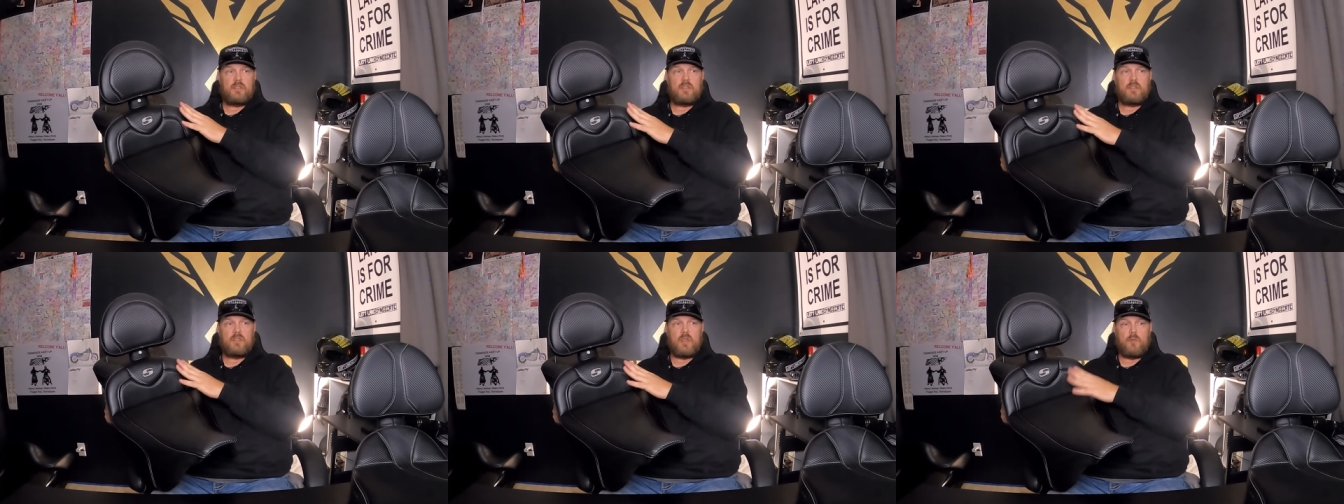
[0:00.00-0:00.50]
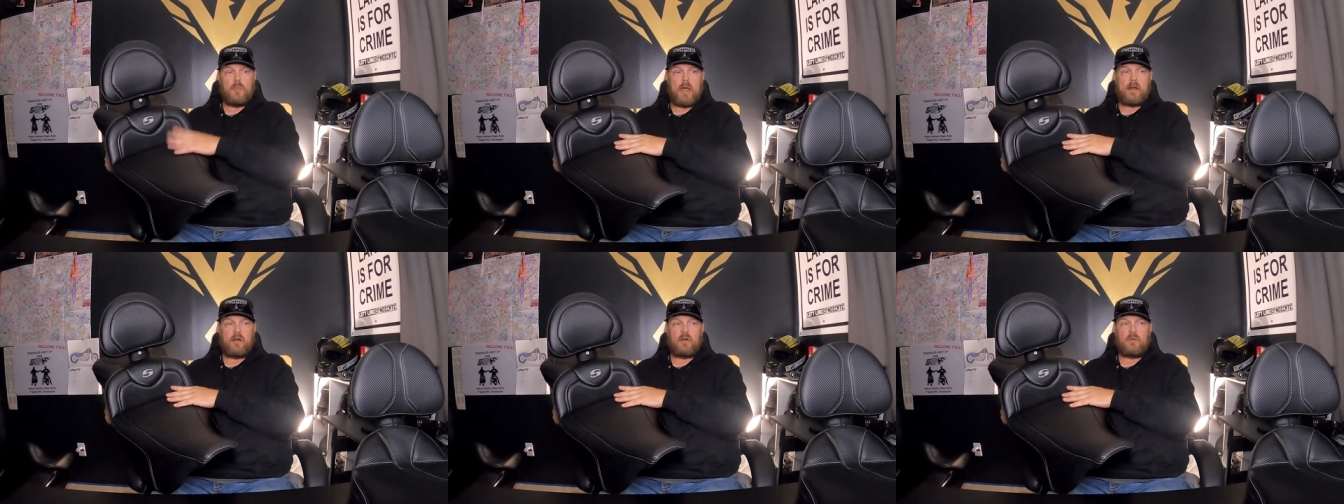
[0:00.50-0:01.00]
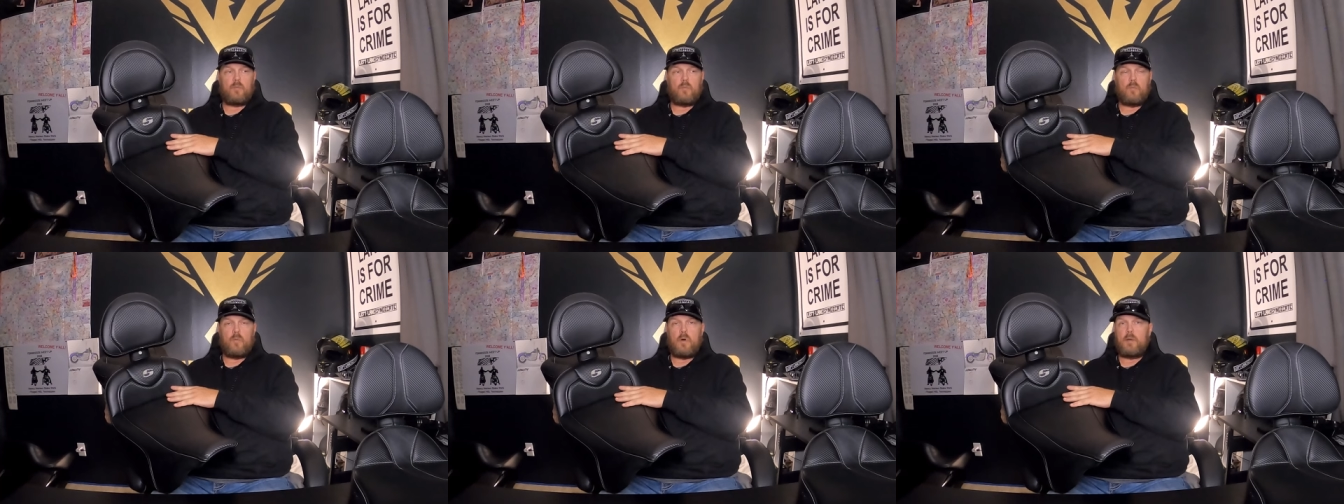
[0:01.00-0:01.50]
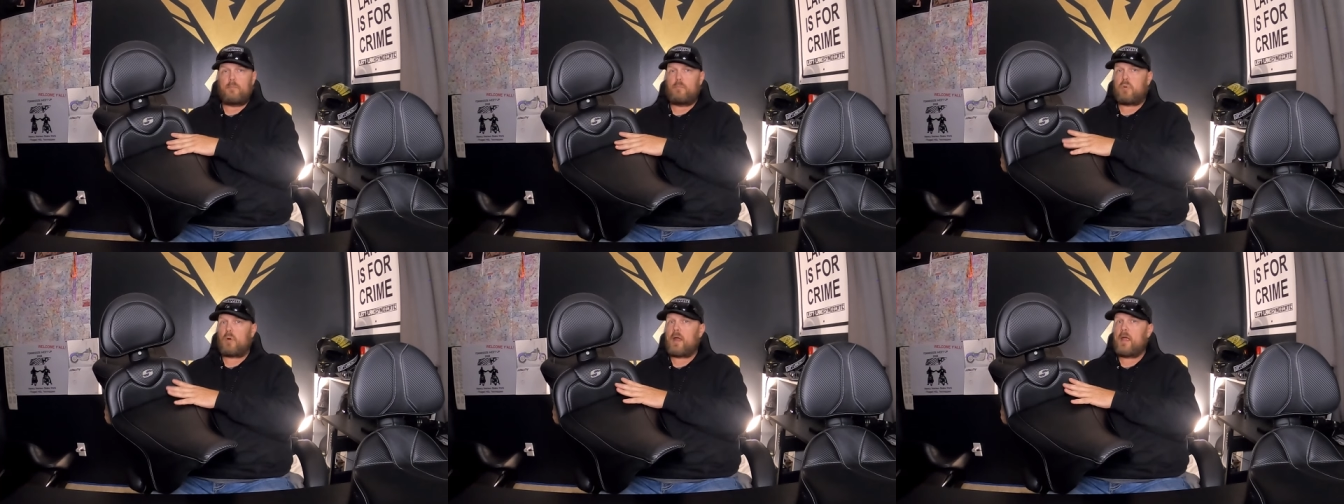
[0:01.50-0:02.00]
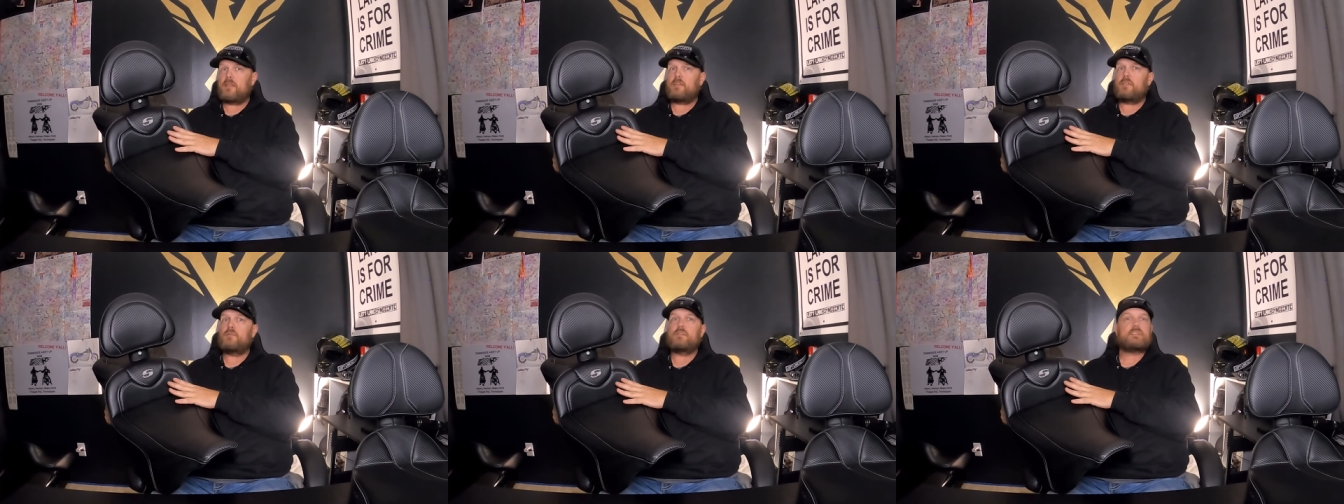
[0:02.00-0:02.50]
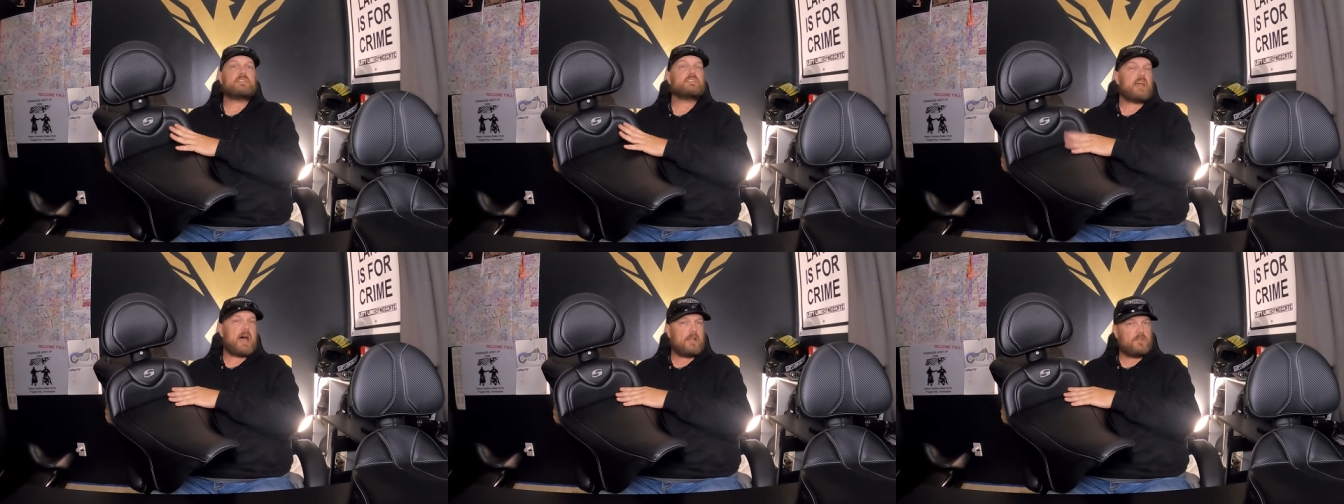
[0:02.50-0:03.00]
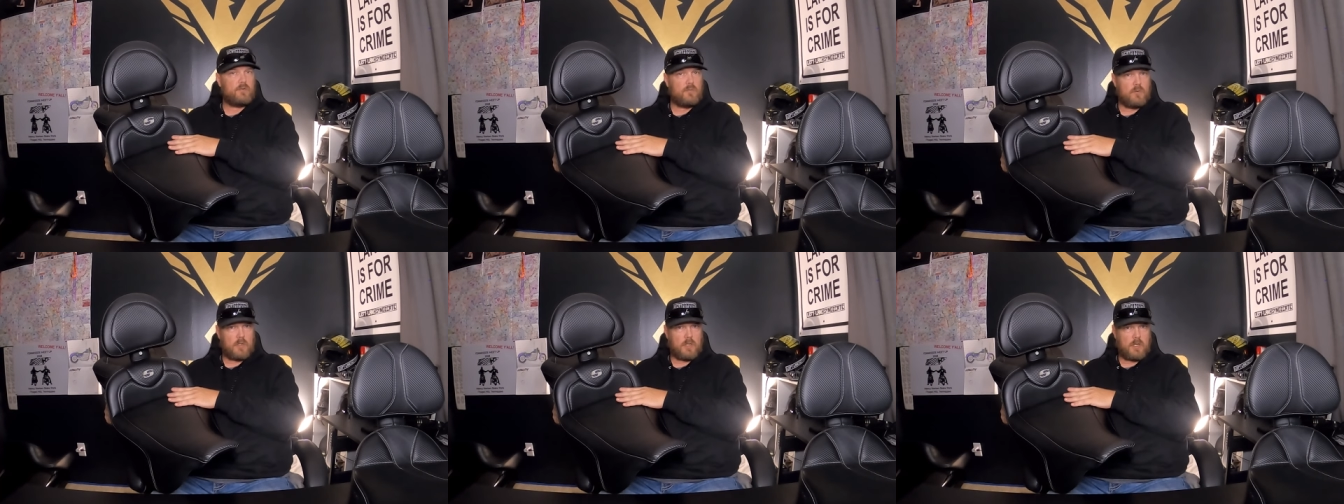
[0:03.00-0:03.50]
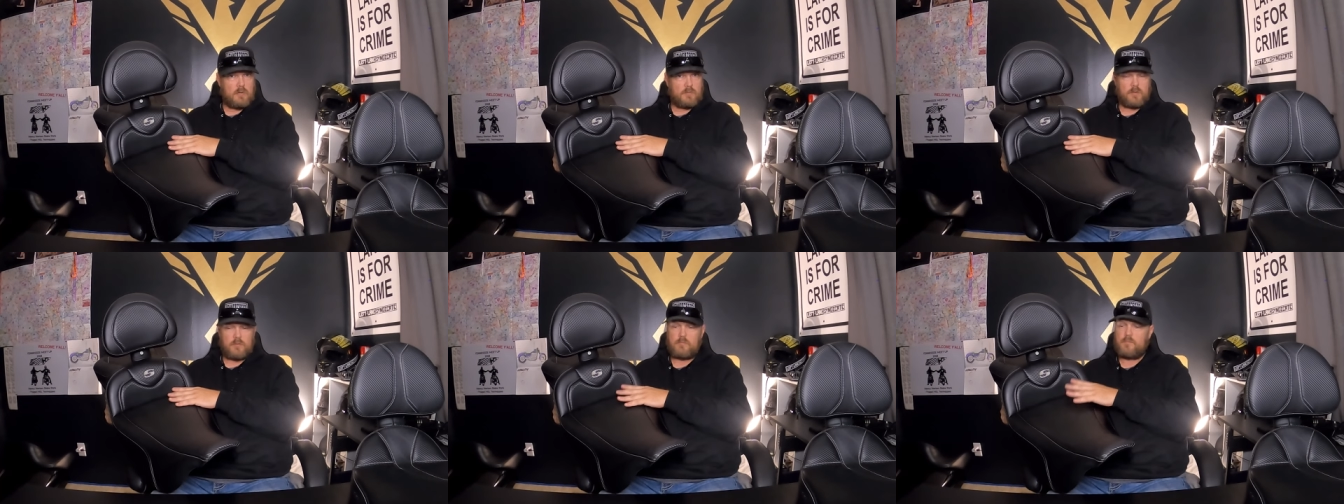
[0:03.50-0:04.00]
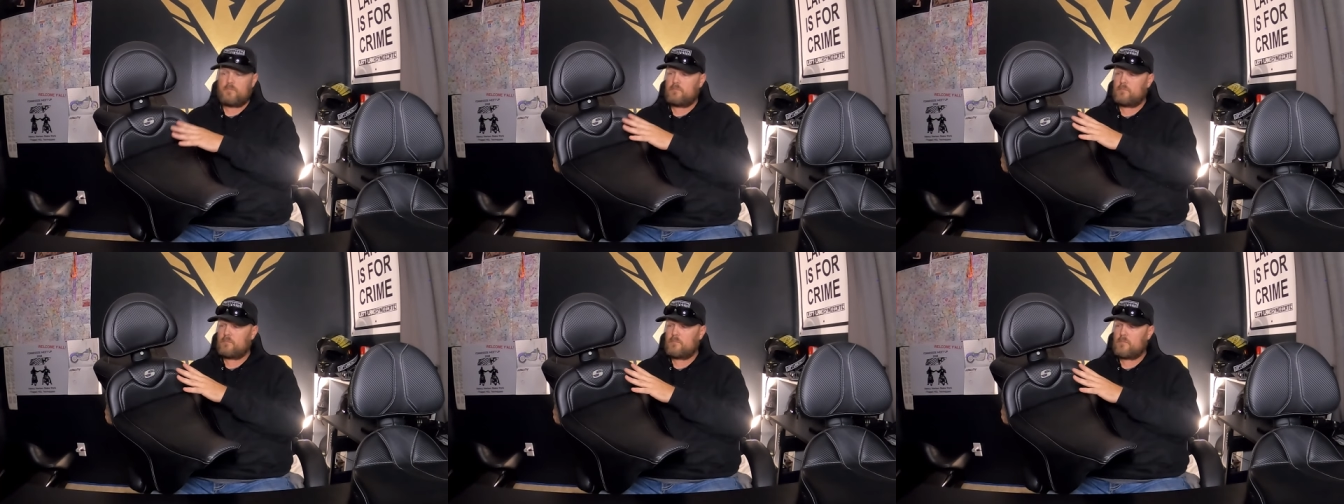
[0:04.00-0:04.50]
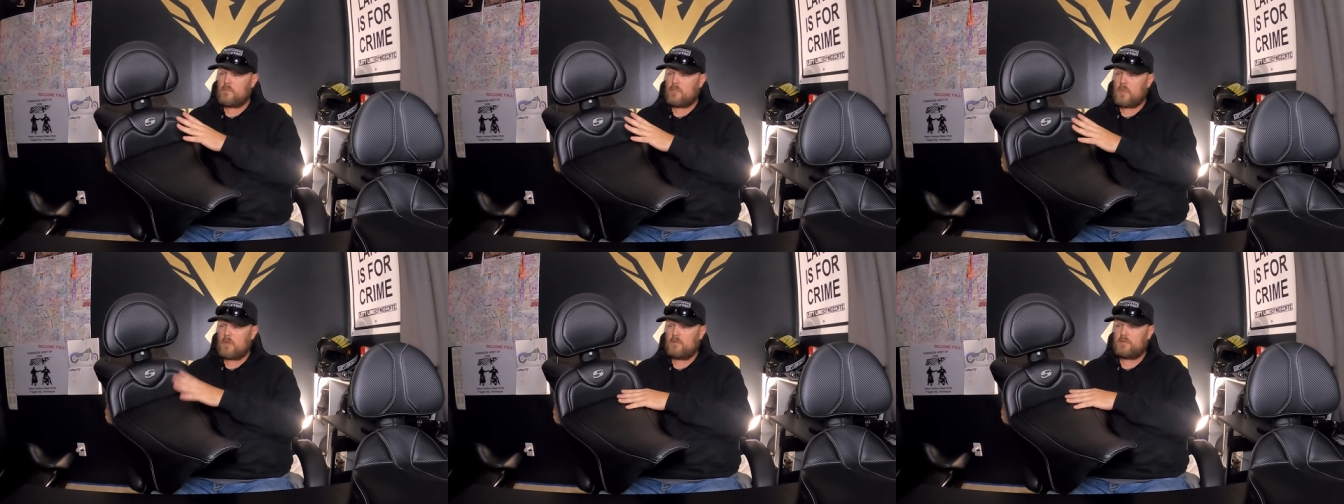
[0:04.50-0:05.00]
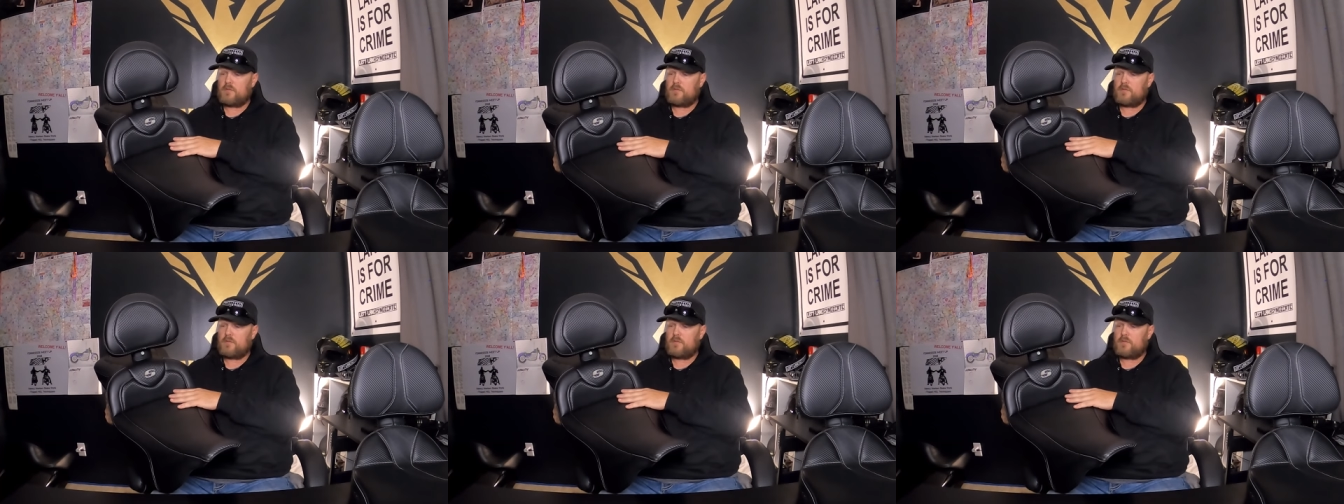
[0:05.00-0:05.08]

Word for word: no matter what brand you decide you want to go to.